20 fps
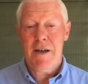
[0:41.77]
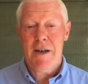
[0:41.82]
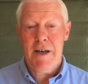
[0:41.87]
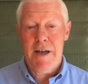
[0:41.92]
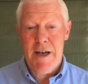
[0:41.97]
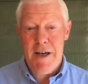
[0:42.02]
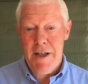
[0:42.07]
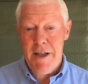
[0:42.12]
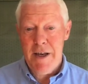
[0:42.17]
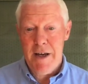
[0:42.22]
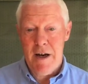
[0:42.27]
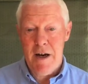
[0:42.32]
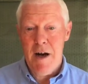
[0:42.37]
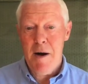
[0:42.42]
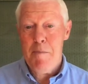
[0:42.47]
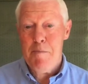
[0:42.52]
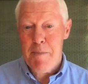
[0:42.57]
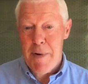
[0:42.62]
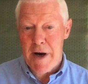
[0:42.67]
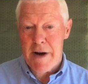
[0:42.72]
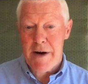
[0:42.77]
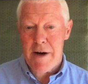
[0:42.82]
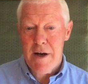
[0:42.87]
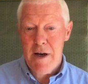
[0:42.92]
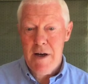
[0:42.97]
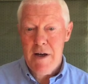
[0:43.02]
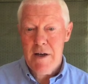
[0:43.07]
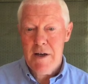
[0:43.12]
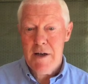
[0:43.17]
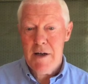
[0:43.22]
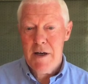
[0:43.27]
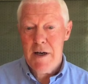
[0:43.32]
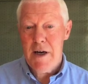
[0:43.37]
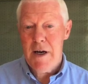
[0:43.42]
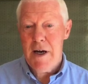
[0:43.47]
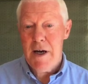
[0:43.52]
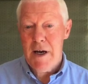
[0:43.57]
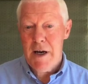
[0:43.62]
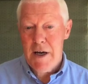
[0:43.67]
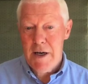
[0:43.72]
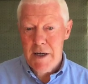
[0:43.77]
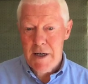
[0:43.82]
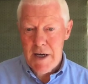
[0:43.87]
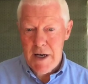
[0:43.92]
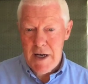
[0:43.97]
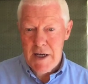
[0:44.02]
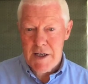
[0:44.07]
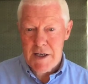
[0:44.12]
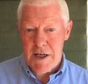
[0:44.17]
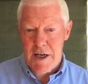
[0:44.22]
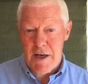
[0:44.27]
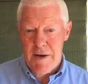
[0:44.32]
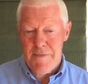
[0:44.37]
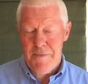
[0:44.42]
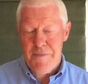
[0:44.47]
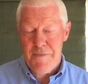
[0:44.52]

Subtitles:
Here they are, Bara and Asah.